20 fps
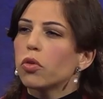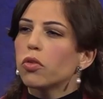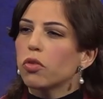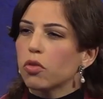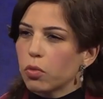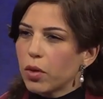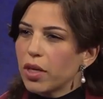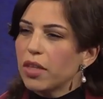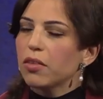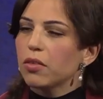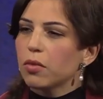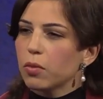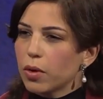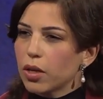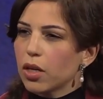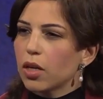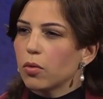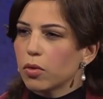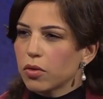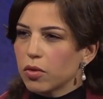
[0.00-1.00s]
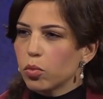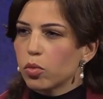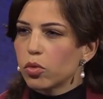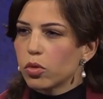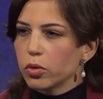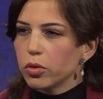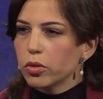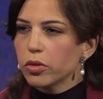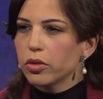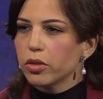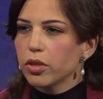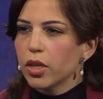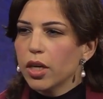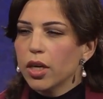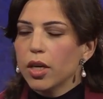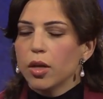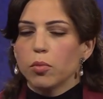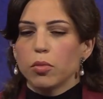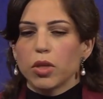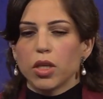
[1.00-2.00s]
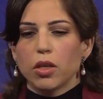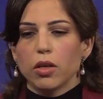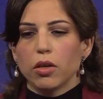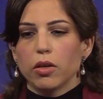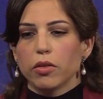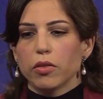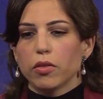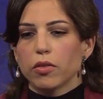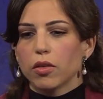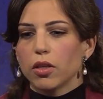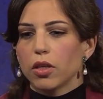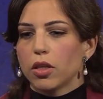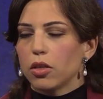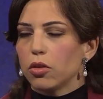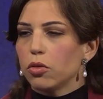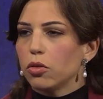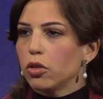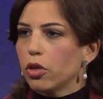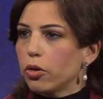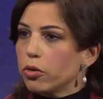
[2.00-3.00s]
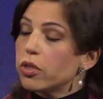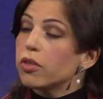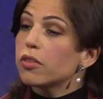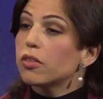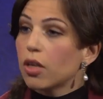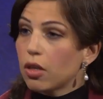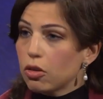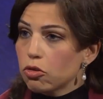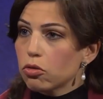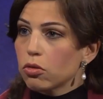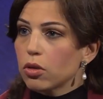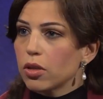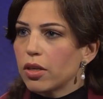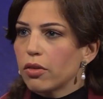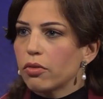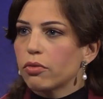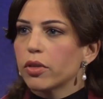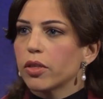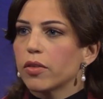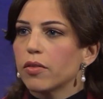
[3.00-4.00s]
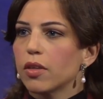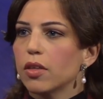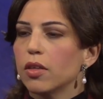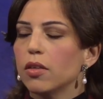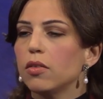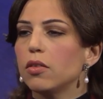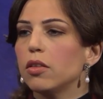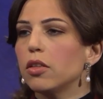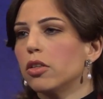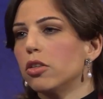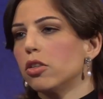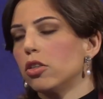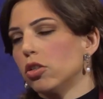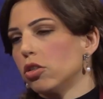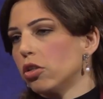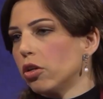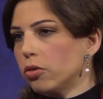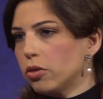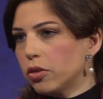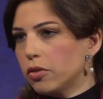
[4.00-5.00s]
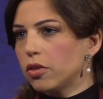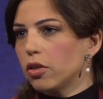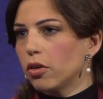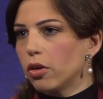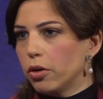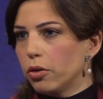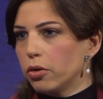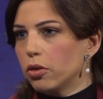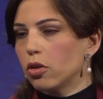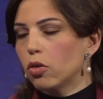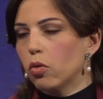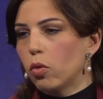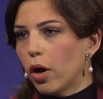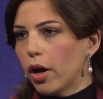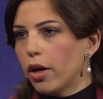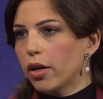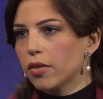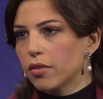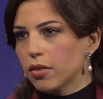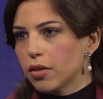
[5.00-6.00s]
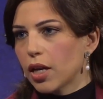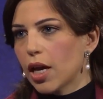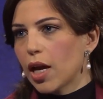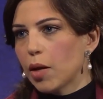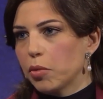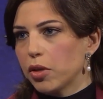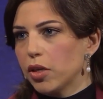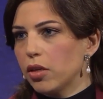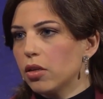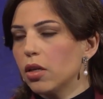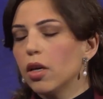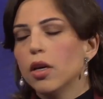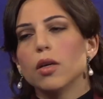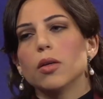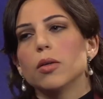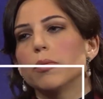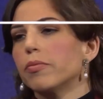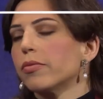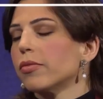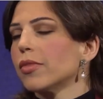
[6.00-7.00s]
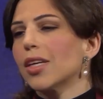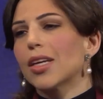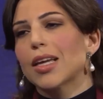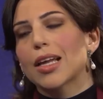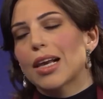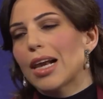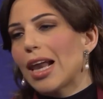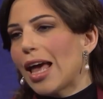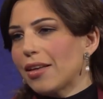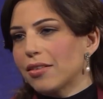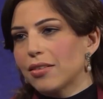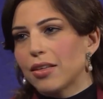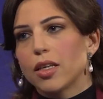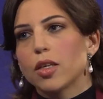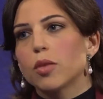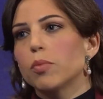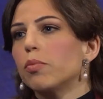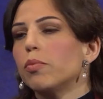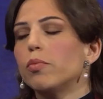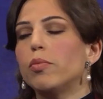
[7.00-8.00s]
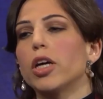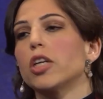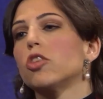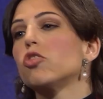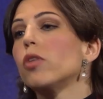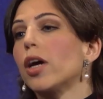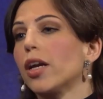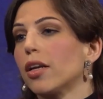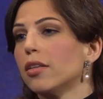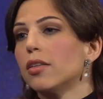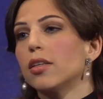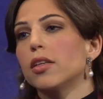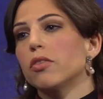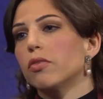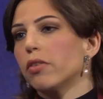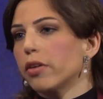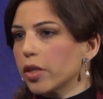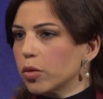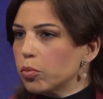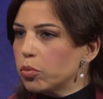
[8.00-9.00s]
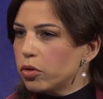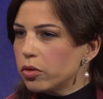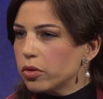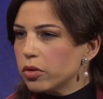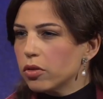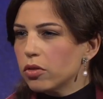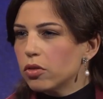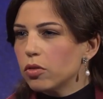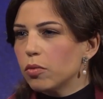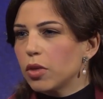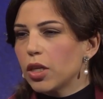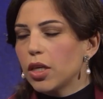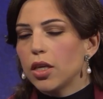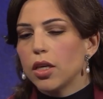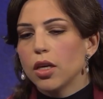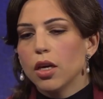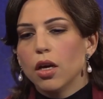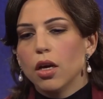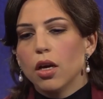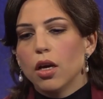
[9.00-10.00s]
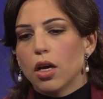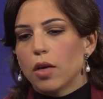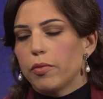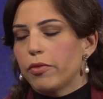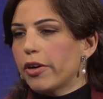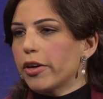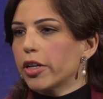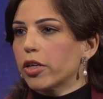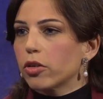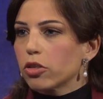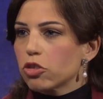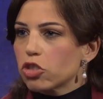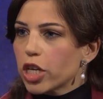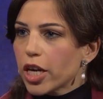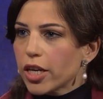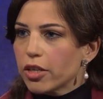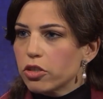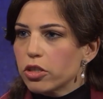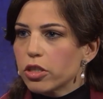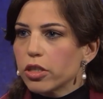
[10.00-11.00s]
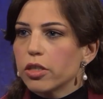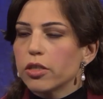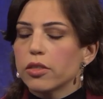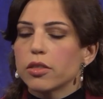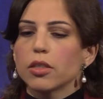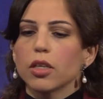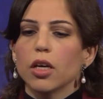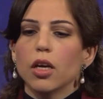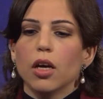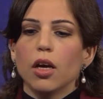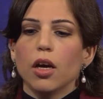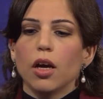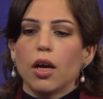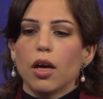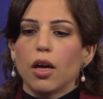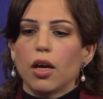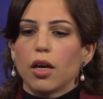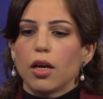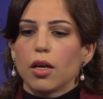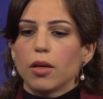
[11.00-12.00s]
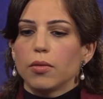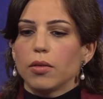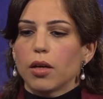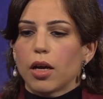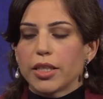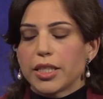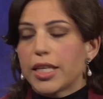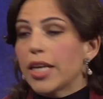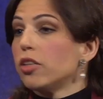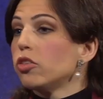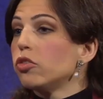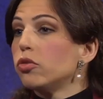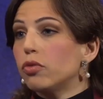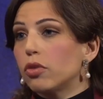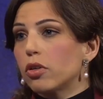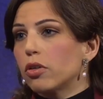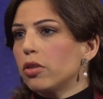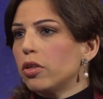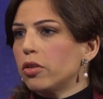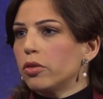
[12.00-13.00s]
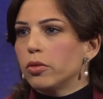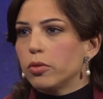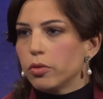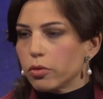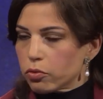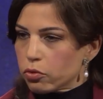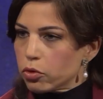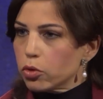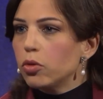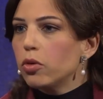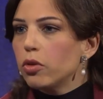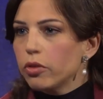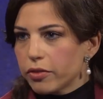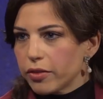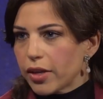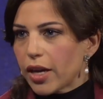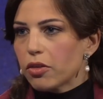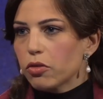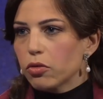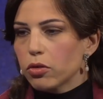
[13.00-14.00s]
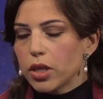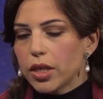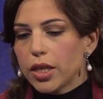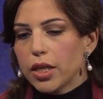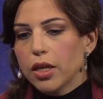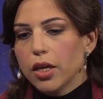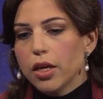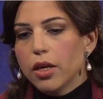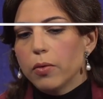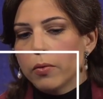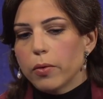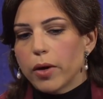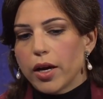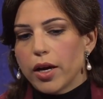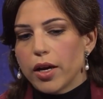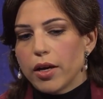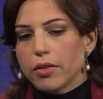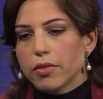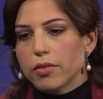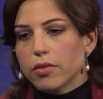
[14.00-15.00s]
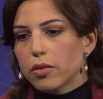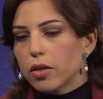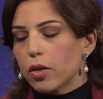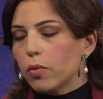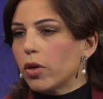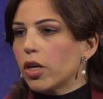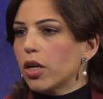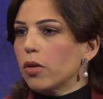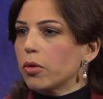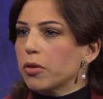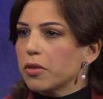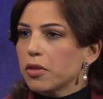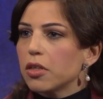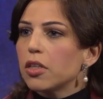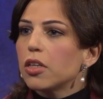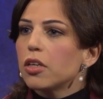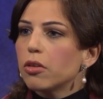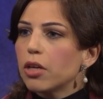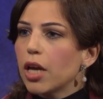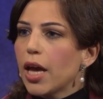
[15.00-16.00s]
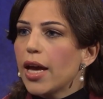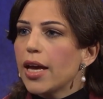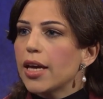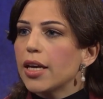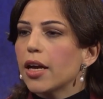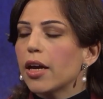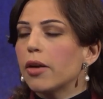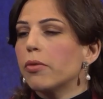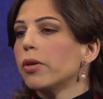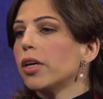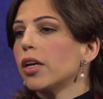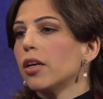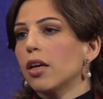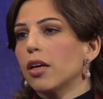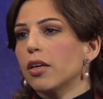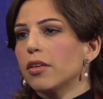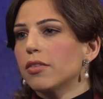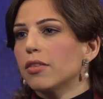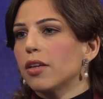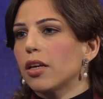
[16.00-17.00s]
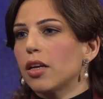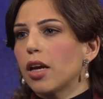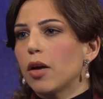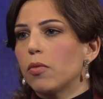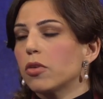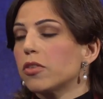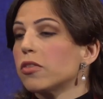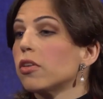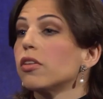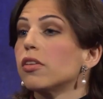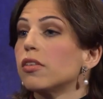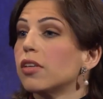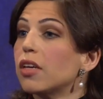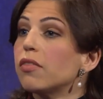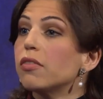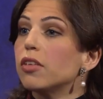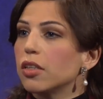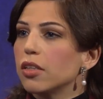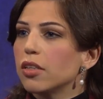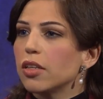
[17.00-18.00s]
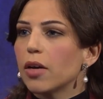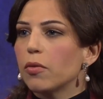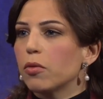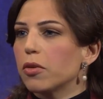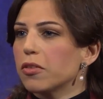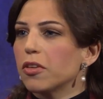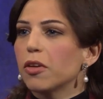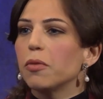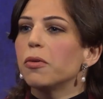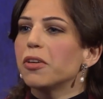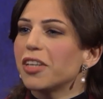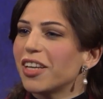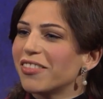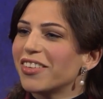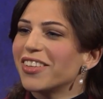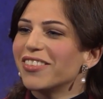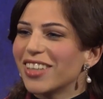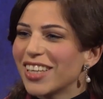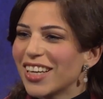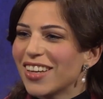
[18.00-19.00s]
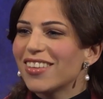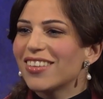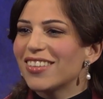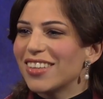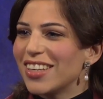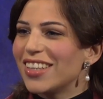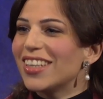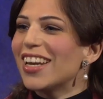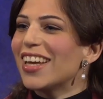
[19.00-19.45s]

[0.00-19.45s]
Swiss when I was abroad, because you notice cultural differences, you notice your own quirks and habit. Classic. Punctuality is very important to me. I'm very conscientious. I tend to follow rules naturally, whereas when I was in the UK, I realized that that was not a given. That was not what everyone else did